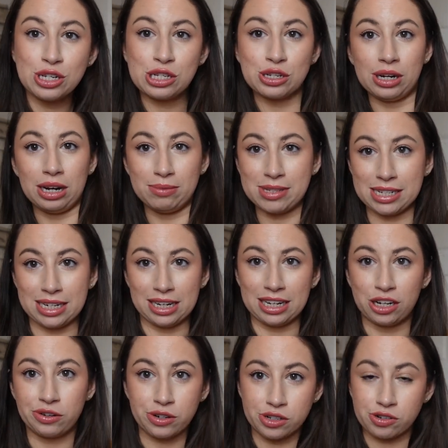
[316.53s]
So now I'm
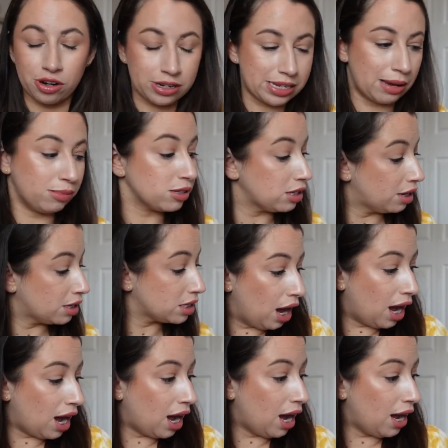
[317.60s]
sitting crisscross applesauce.
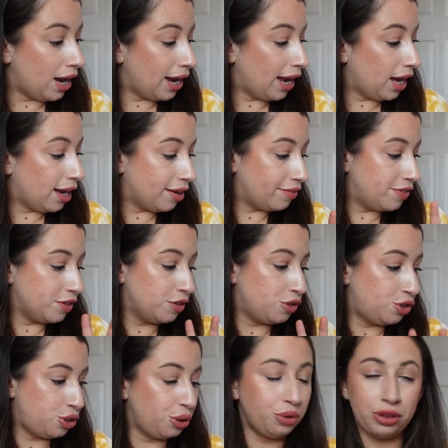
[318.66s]
I have
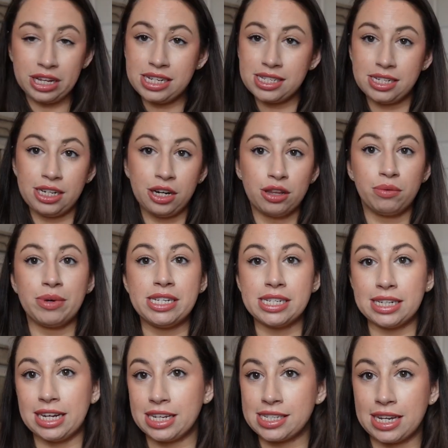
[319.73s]
two things in here that we
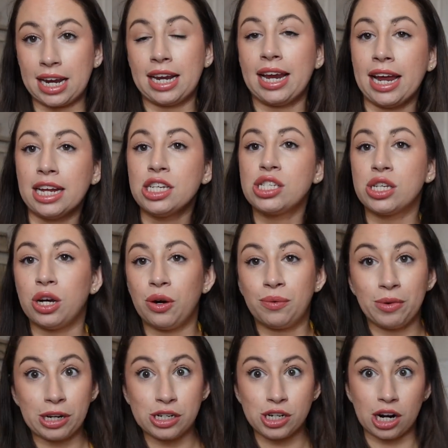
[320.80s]
did get secondhand,
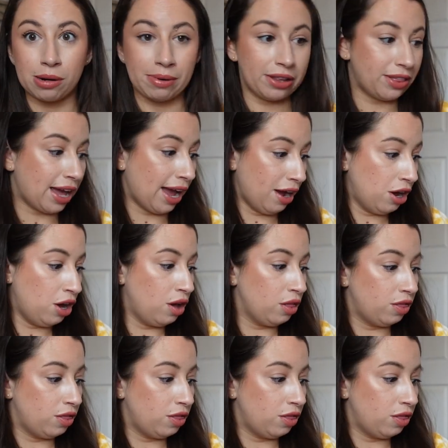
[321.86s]
so we can talk about that.